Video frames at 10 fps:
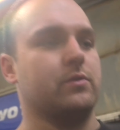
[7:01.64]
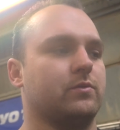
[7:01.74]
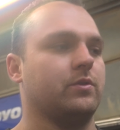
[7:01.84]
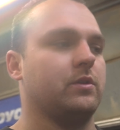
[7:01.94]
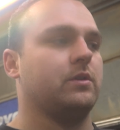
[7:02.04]
it's
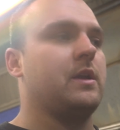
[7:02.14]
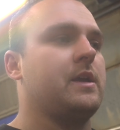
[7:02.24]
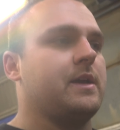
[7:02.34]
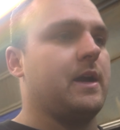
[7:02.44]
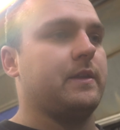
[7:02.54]
all good,
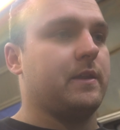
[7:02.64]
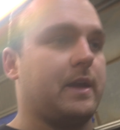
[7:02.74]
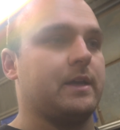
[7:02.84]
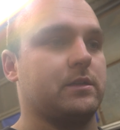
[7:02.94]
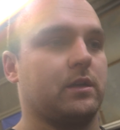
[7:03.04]
and then
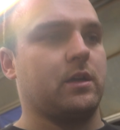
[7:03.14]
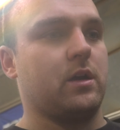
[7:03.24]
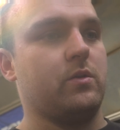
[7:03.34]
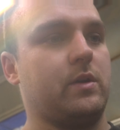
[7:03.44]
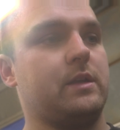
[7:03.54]
that is going to
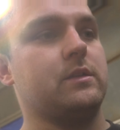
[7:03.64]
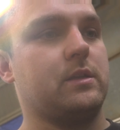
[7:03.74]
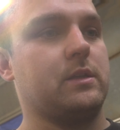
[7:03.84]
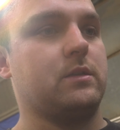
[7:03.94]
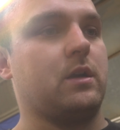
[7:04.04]
go into
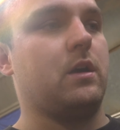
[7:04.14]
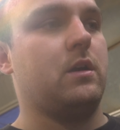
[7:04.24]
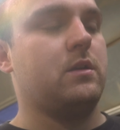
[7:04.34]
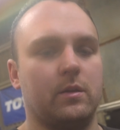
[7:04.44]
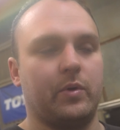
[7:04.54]
this car.
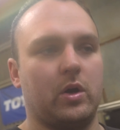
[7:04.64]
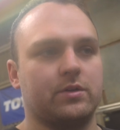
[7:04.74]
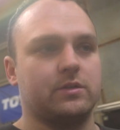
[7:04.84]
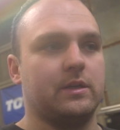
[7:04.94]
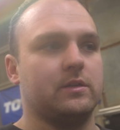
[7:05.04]
The
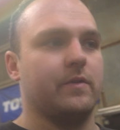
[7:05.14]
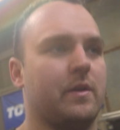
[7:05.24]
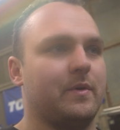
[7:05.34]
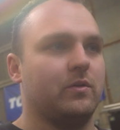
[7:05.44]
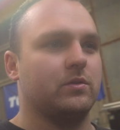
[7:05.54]
box needs a
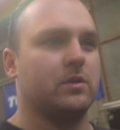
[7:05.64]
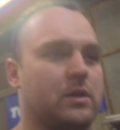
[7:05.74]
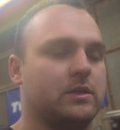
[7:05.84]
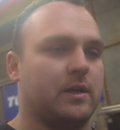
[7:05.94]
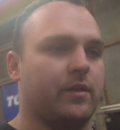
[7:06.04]
rebuild because
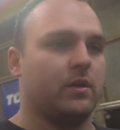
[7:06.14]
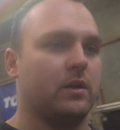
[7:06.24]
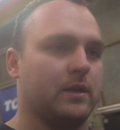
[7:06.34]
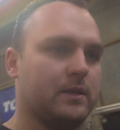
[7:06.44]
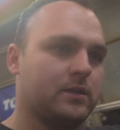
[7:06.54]
I did
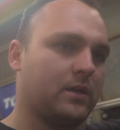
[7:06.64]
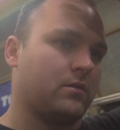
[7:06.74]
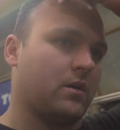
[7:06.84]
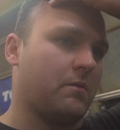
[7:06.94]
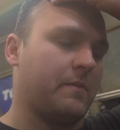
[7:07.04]
third gear
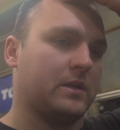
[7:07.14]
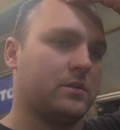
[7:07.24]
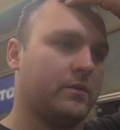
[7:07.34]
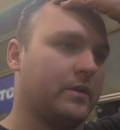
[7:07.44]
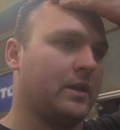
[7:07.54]
synchro at
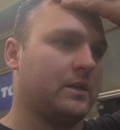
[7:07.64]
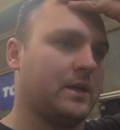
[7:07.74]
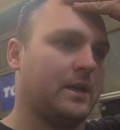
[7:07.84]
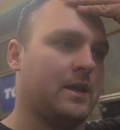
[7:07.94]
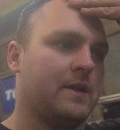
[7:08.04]
Matsuri the other
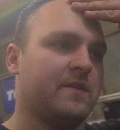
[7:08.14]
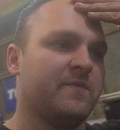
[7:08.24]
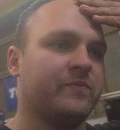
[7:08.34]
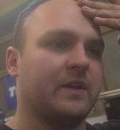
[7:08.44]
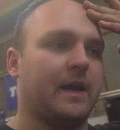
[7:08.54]
day,
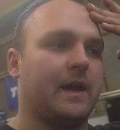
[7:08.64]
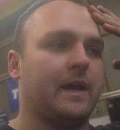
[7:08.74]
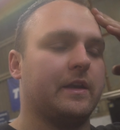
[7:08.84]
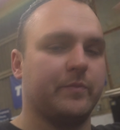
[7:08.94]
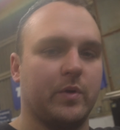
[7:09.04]

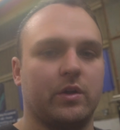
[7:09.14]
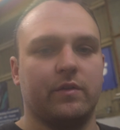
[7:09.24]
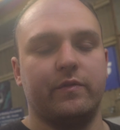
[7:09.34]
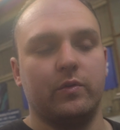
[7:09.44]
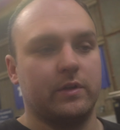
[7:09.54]
and I've
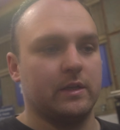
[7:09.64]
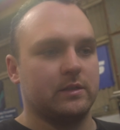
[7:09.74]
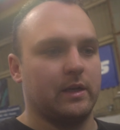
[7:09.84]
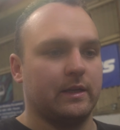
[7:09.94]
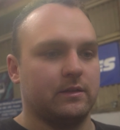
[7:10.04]
broken fourth gear
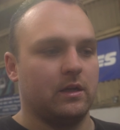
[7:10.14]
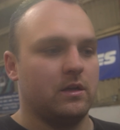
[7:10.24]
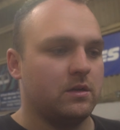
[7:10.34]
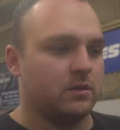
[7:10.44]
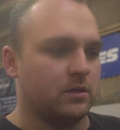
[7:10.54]
selector,
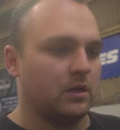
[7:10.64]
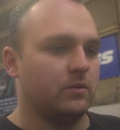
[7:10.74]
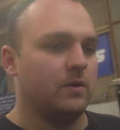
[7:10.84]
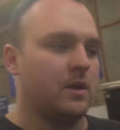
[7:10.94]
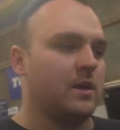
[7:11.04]

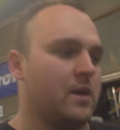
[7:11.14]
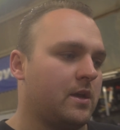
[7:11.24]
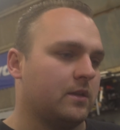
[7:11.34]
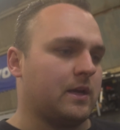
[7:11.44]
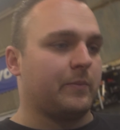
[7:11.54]
so
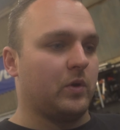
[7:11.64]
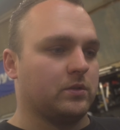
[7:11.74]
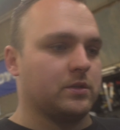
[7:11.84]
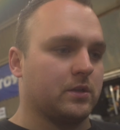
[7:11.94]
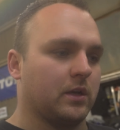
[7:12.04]
that
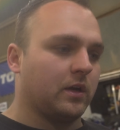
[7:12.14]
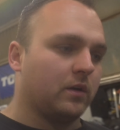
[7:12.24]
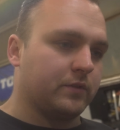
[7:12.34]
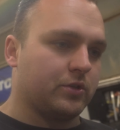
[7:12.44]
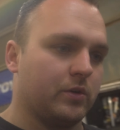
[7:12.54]
box is going to go
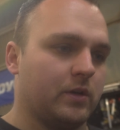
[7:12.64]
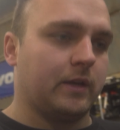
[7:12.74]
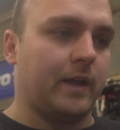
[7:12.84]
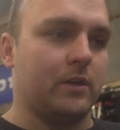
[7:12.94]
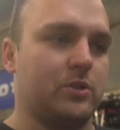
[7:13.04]
off to Julian
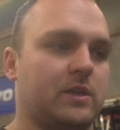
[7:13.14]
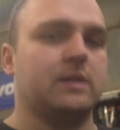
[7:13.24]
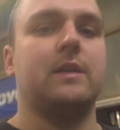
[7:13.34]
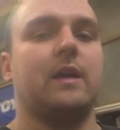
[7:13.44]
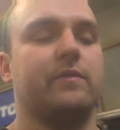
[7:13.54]
at Garage D
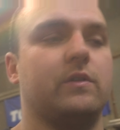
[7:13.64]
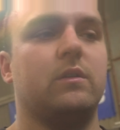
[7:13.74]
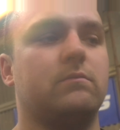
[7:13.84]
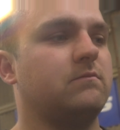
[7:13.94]
to have a